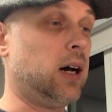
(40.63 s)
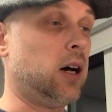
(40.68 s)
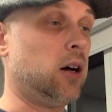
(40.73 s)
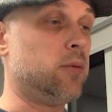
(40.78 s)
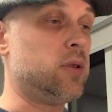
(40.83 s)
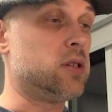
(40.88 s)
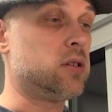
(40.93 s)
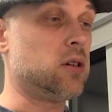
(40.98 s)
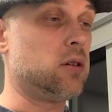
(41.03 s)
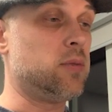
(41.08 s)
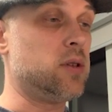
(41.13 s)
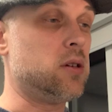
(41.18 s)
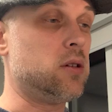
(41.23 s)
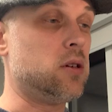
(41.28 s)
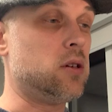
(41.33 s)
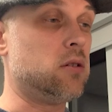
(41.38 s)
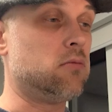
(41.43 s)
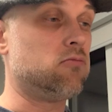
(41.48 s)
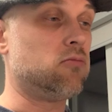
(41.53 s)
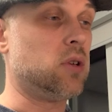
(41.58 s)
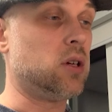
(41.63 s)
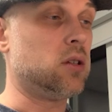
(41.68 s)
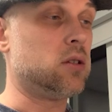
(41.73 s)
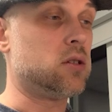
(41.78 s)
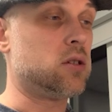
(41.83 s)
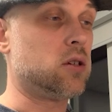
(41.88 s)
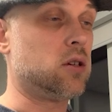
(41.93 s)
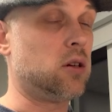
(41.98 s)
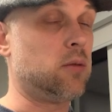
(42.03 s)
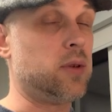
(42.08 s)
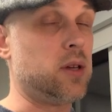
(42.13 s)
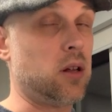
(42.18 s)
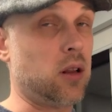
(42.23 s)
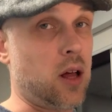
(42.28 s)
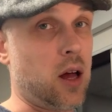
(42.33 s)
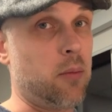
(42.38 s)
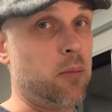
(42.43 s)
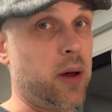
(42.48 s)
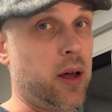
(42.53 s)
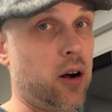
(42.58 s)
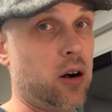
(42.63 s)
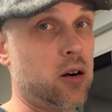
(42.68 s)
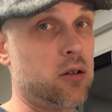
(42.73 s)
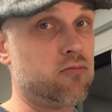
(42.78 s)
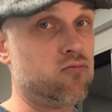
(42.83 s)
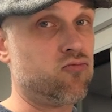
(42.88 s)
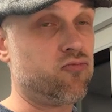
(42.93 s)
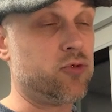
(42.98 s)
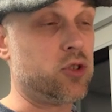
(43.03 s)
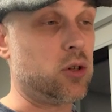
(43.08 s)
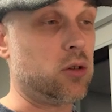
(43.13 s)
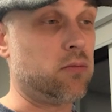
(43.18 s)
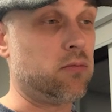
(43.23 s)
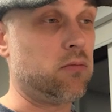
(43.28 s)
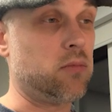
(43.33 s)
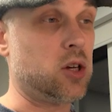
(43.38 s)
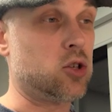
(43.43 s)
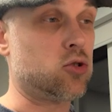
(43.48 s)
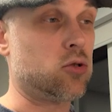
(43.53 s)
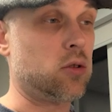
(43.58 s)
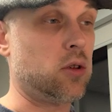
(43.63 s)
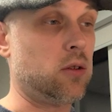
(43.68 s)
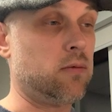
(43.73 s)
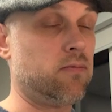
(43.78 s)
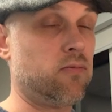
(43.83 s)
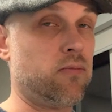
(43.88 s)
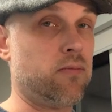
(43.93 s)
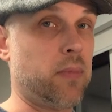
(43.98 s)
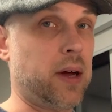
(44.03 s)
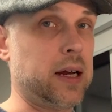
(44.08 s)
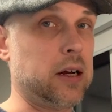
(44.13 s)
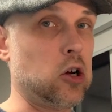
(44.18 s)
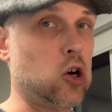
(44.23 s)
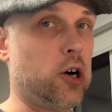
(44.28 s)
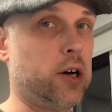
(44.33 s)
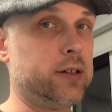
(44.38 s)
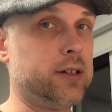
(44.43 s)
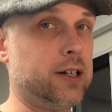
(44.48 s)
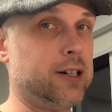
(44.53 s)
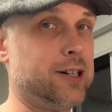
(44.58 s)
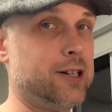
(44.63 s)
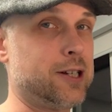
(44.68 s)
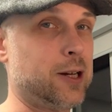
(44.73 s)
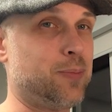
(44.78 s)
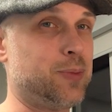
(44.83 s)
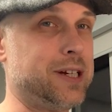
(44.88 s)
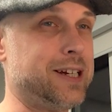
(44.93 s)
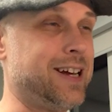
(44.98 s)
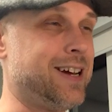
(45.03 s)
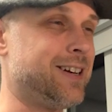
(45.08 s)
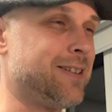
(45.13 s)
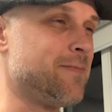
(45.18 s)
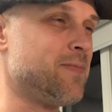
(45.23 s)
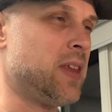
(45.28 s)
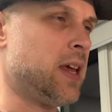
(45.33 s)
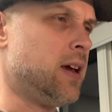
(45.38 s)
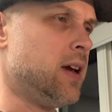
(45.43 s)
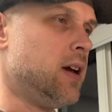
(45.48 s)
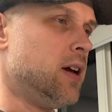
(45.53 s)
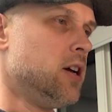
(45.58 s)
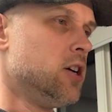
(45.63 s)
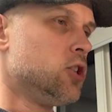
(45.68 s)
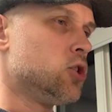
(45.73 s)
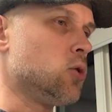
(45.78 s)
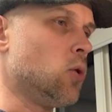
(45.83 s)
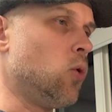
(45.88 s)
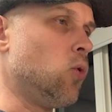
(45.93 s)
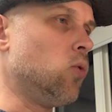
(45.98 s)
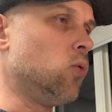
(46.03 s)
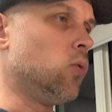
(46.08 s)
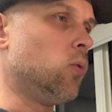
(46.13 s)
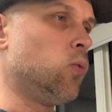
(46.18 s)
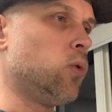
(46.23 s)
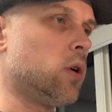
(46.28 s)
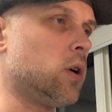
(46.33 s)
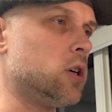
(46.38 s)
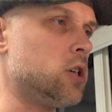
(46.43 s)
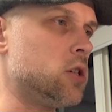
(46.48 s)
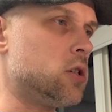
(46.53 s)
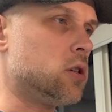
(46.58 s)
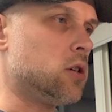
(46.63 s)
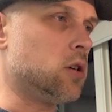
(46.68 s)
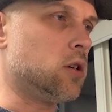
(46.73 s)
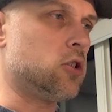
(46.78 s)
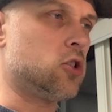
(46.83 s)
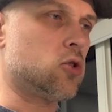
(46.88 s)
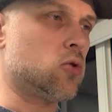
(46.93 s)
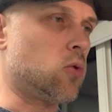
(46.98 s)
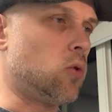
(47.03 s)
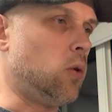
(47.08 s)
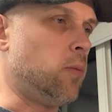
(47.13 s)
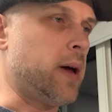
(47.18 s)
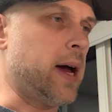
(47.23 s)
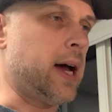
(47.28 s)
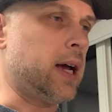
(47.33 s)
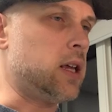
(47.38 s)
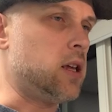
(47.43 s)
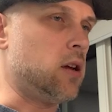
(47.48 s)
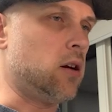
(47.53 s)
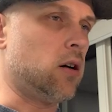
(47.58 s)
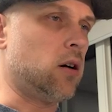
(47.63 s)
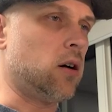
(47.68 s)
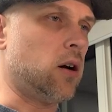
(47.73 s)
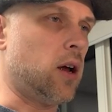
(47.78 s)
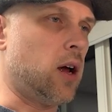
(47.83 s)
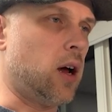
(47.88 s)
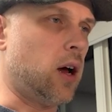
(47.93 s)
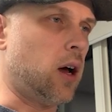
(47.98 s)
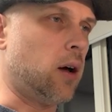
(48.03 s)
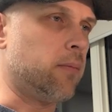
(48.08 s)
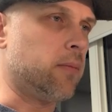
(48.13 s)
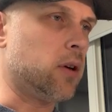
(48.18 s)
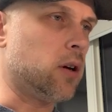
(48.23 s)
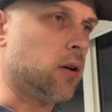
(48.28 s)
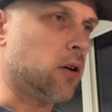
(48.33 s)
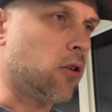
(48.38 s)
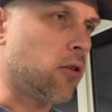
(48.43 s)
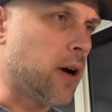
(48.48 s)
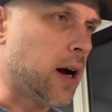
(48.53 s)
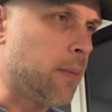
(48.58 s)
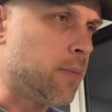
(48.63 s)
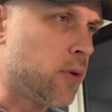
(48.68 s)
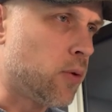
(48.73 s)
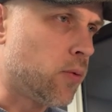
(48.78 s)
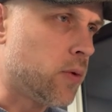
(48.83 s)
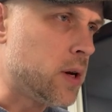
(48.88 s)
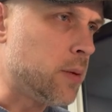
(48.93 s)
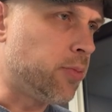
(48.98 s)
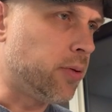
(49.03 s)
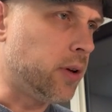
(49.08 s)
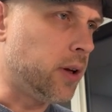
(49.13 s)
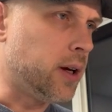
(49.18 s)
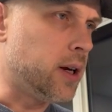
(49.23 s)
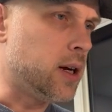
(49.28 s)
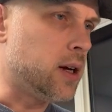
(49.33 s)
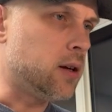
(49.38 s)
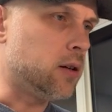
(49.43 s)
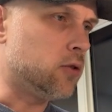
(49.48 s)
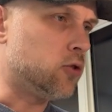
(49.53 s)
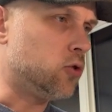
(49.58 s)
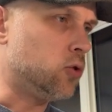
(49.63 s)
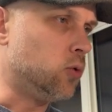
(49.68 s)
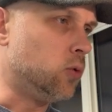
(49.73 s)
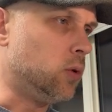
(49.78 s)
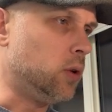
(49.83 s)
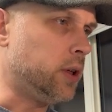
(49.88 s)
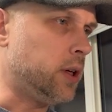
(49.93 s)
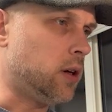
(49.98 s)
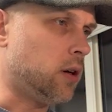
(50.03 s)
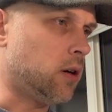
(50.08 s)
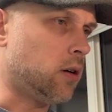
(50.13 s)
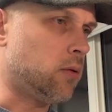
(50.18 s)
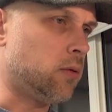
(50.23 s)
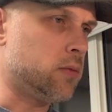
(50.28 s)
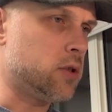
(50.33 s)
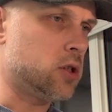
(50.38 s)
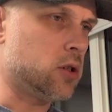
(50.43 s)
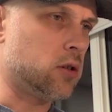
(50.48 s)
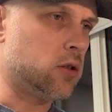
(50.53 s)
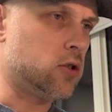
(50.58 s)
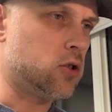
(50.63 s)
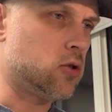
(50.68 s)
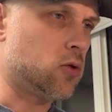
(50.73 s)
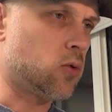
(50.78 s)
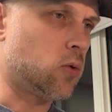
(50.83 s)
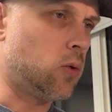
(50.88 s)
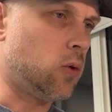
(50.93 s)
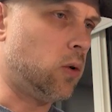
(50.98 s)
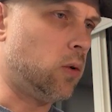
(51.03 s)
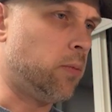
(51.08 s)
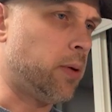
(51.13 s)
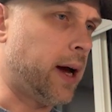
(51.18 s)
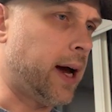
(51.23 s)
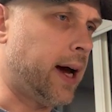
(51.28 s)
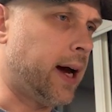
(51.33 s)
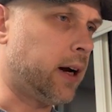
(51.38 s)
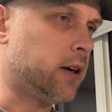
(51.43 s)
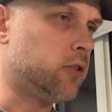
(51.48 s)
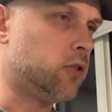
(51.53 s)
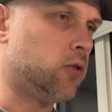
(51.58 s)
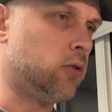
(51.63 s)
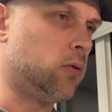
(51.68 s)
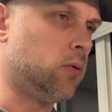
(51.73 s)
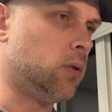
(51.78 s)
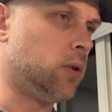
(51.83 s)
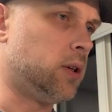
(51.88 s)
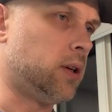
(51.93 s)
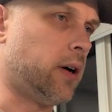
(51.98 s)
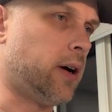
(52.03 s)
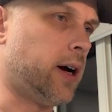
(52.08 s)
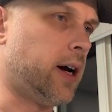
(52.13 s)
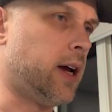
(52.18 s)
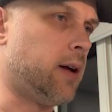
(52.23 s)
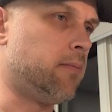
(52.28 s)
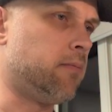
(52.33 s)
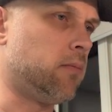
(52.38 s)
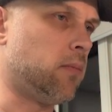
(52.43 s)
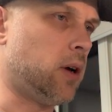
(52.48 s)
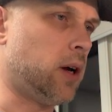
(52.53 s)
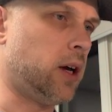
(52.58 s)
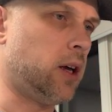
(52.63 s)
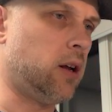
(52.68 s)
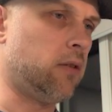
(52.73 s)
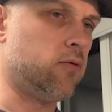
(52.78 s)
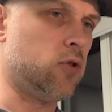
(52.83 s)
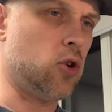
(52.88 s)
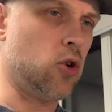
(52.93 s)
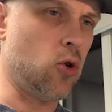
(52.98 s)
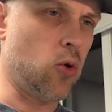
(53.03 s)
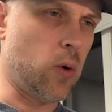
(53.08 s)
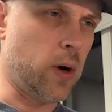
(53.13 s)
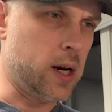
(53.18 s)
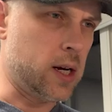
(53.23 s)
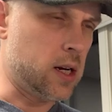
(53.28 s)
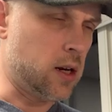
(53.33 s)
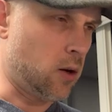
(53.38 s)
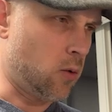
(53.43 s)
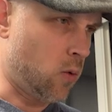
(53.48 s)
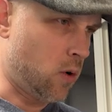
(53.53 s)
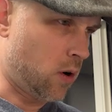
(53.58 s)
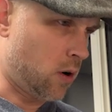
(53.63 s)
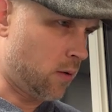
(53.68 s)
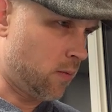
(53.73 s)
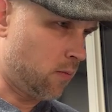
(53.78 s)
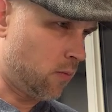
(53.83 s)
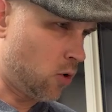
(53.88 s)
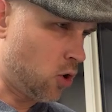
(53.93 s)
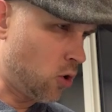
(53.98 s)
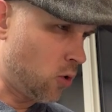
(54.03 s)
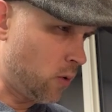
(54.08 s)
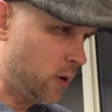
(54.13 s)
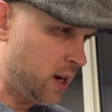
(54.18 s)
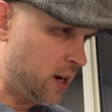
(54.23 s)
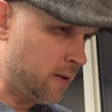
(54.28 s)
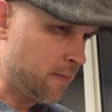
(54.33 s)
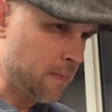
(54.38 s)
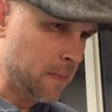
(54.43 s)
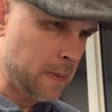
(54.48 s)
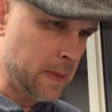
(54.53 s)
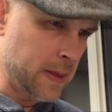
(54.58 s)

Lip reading: it's going to be a lot better to make sure that my content is up to date. So we're just going to scroll back here. I'm going to grab the replay tool here, and I'm just going to scroll back to a time. I have no idea where I'm going.